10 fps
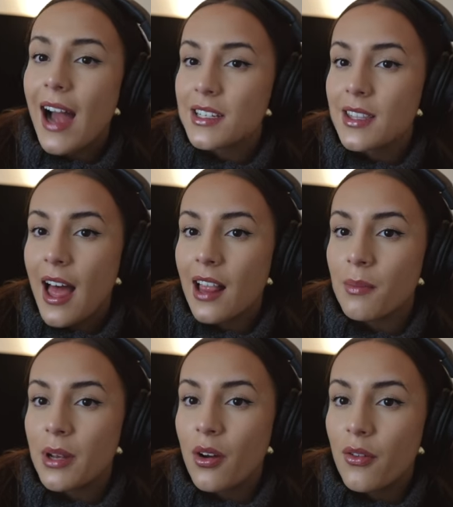Add in the
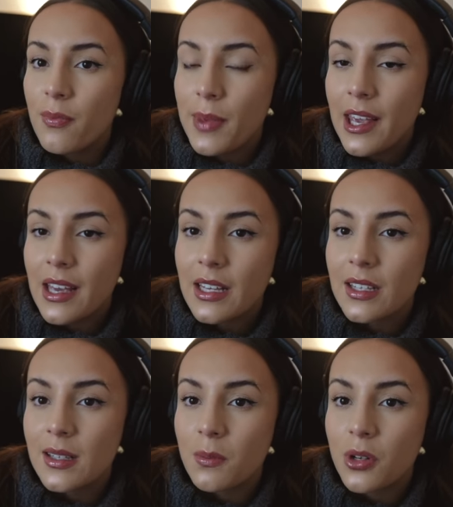element of
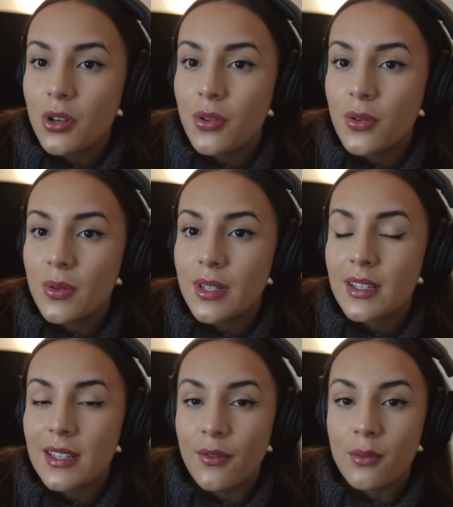being someone who's
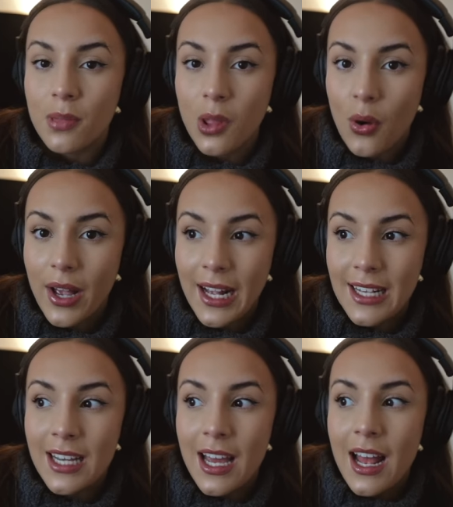self employed,